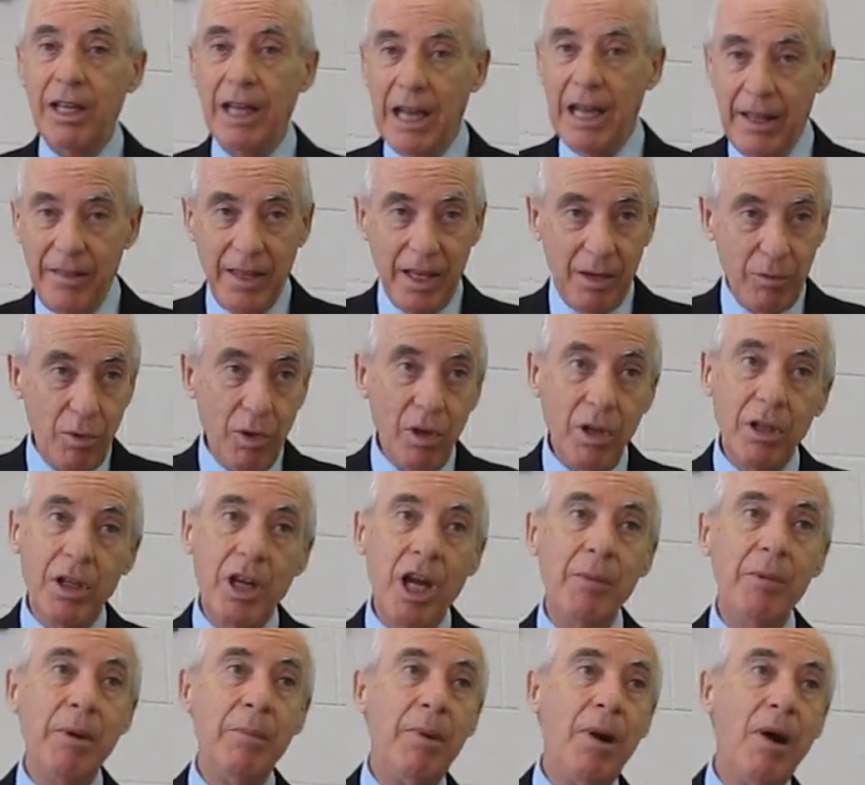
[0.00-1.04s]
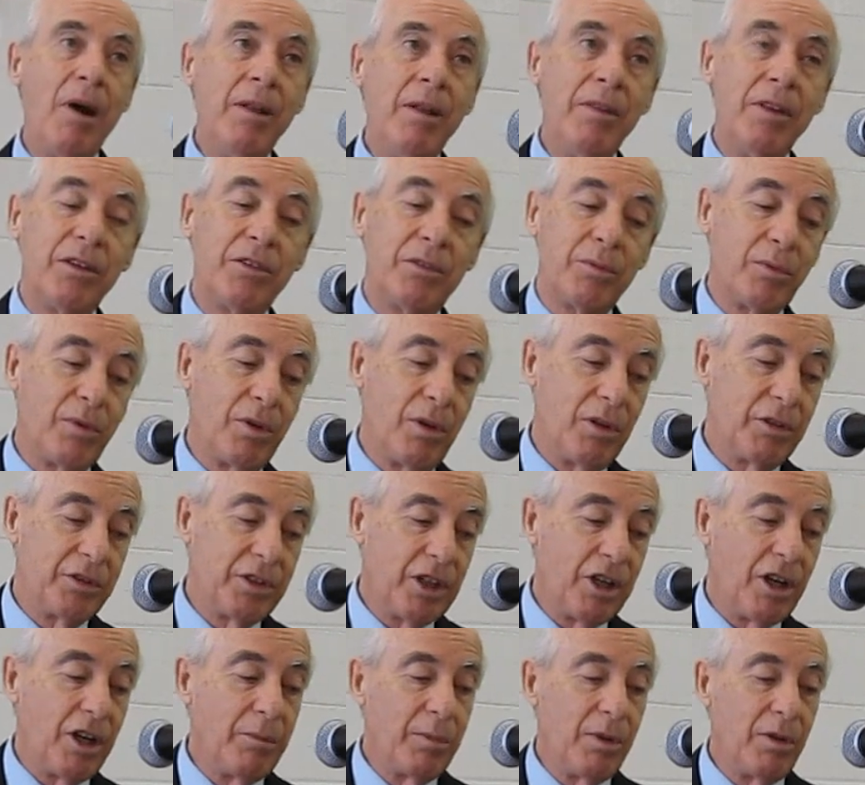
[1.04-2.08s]
And they will come upon this world,
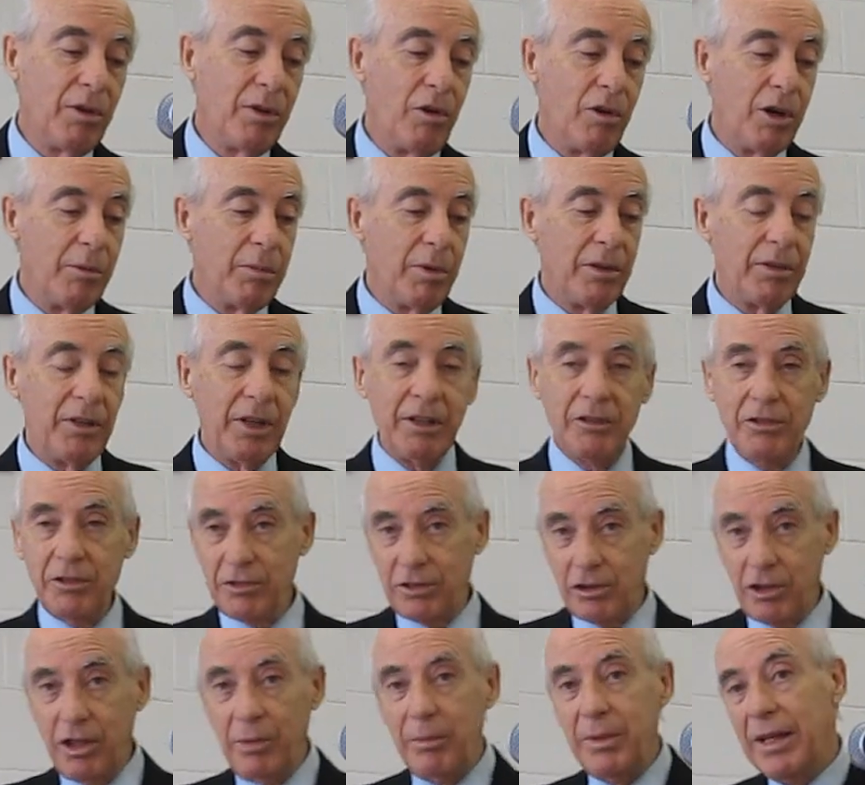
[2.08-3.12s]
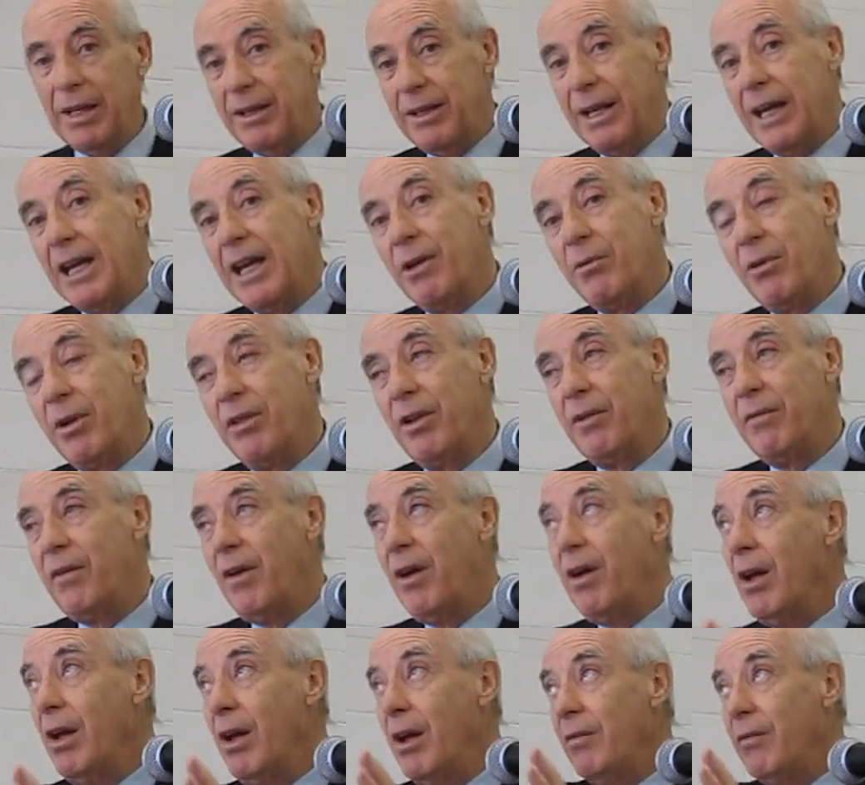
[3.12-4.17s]
terrible and horrible things. There's going to be a day when the
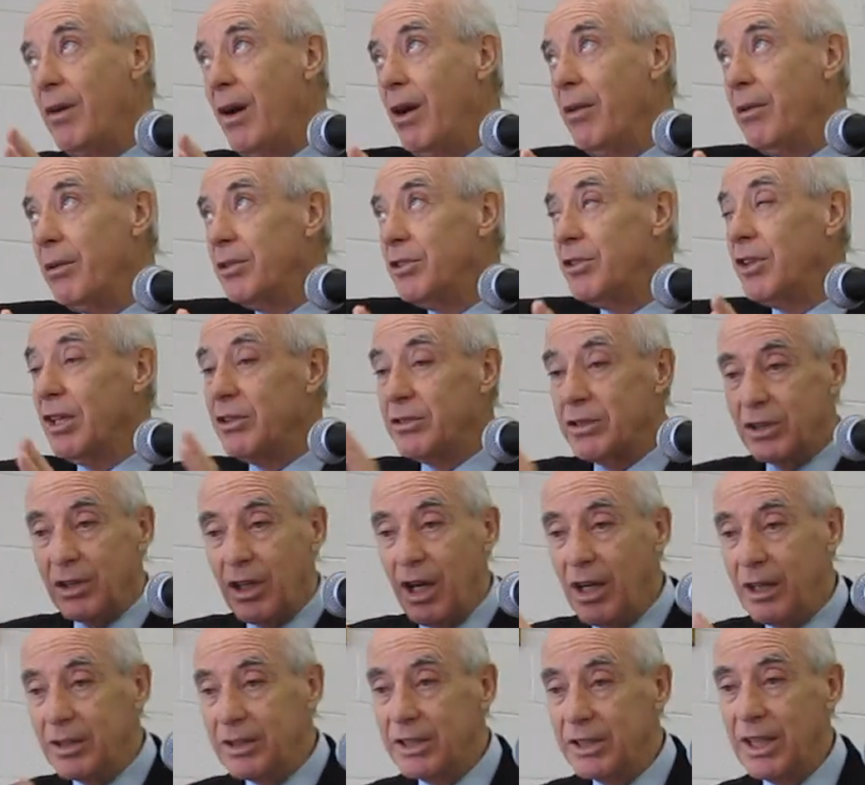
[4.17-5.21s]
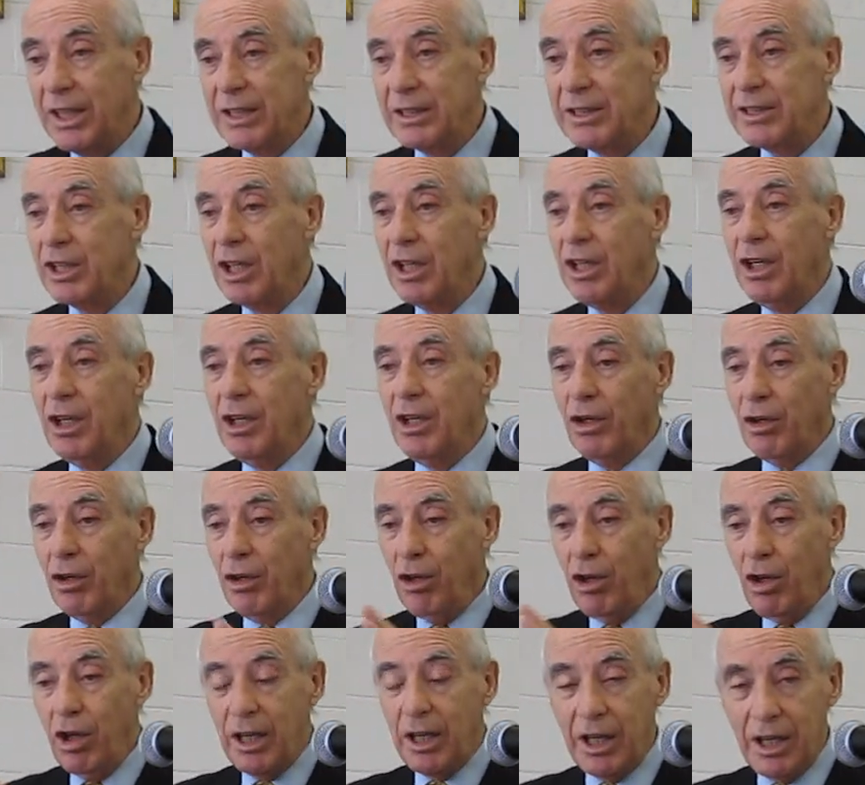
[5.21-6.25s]
fa Father says and God says,
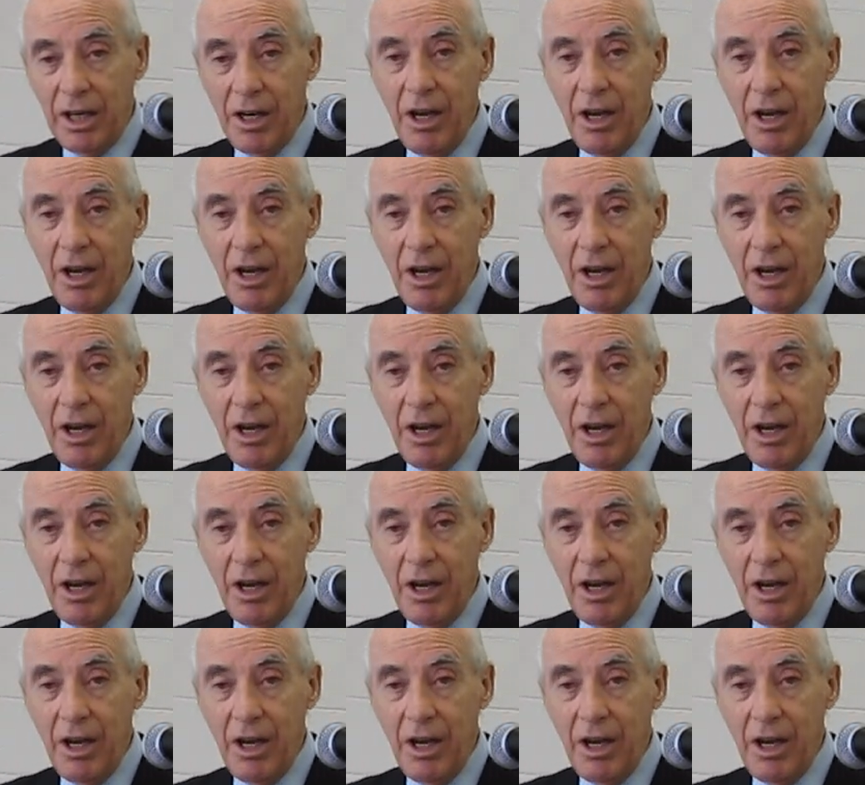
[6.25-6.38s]
Look, at